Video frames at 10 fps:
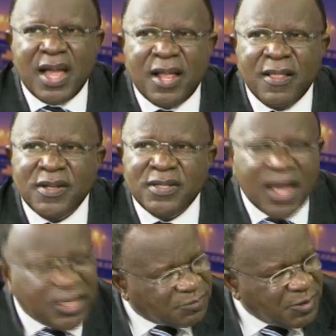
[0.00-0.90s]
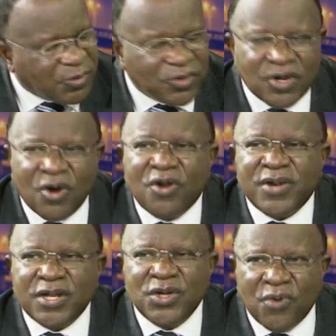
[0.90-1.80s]
are nice people.
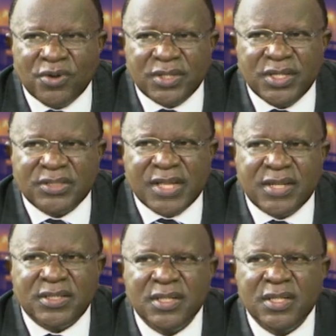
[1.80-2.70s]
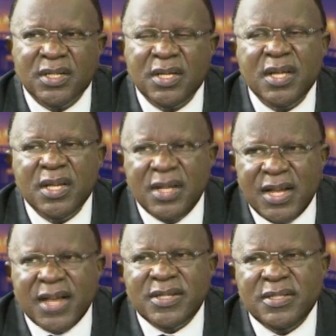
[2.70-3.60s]
All that they want is that
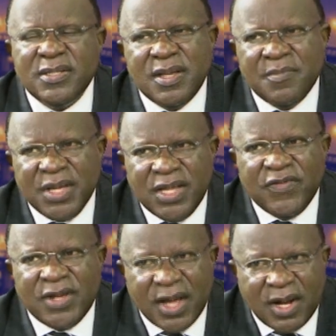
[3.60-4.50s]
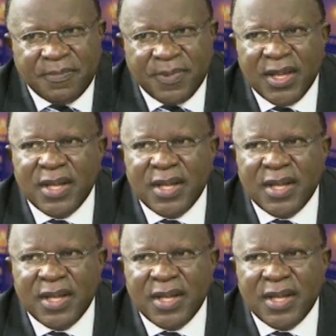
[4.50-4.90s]
let them be given help.